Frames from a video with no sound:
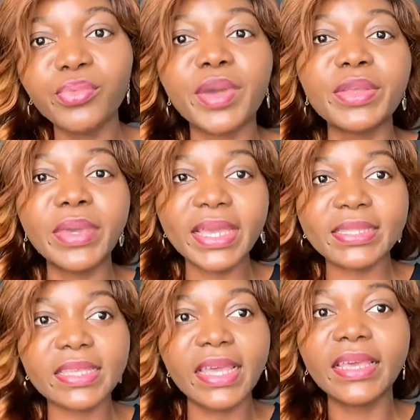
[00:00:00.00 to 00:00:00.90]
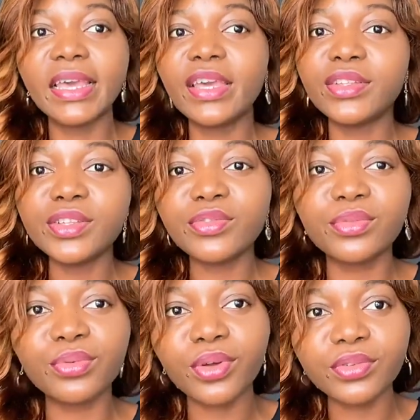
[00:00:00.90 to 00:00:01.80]
When you get here, you need to
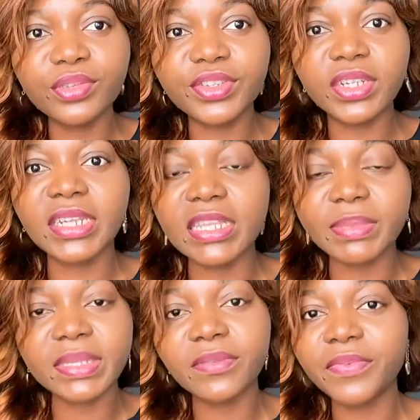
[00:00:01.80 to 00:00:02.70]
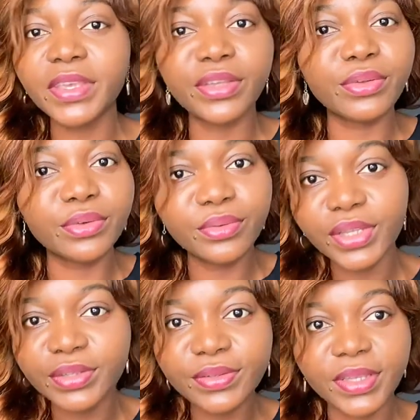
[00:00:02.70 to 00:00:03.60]
throw all those gender specific
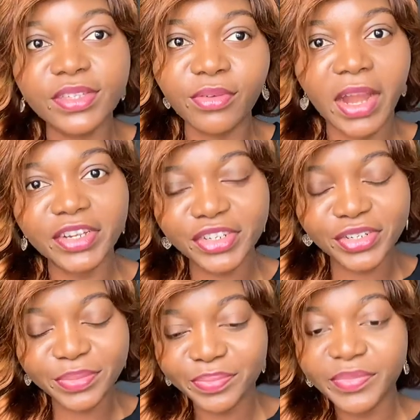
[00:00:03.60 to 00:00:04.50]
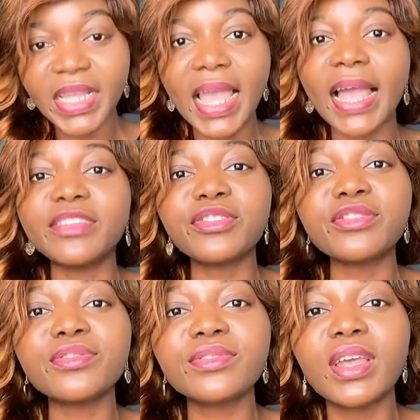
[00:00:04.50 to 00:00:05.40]
into the trash and
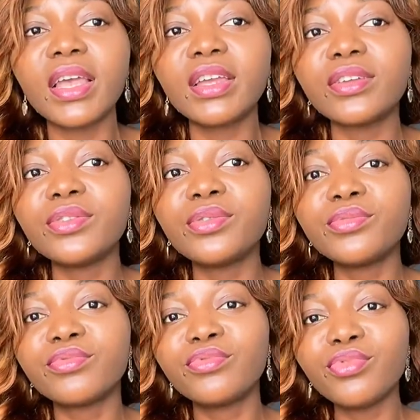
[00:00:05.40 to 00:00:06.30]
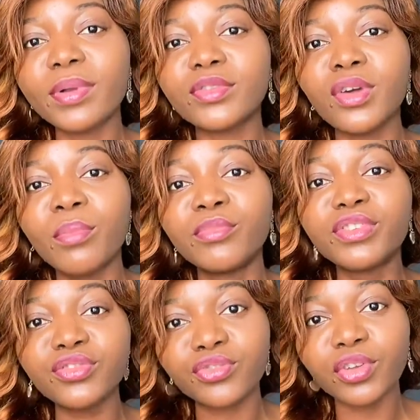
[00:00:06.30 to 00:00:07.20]
just do some
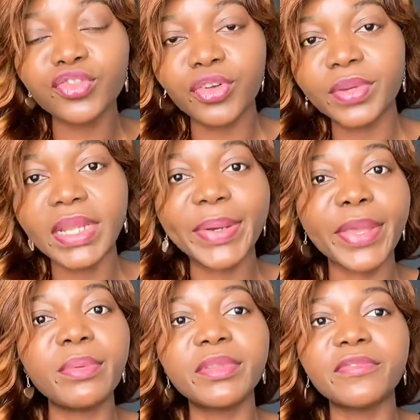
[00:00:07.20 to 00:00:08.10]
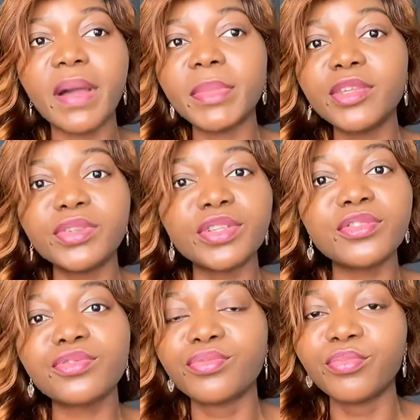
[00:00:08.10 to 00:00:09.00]
restructuring that will help the family unit
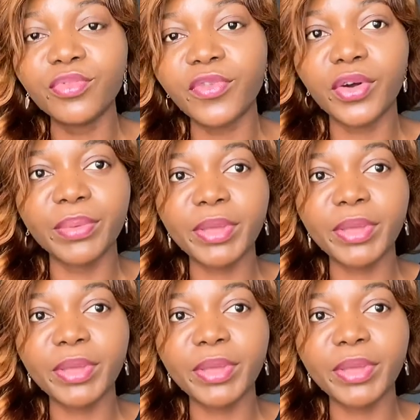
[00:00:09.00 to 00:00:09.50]
to move on.